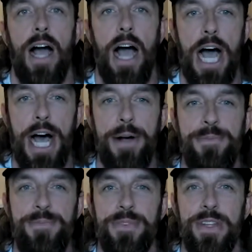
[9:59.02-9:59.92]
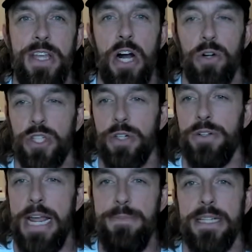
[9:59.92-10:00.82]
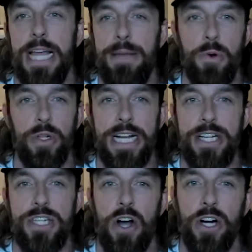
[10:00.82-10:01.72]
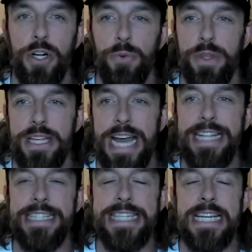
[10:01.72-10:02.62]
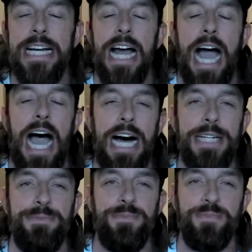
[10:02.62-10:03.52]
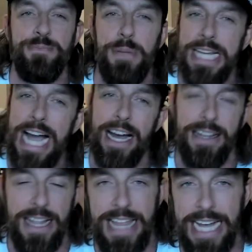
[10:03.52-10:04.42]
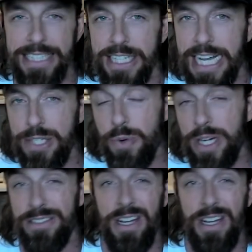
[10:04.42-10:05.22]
to emulate more like soccer with the nets. But yeah, that's what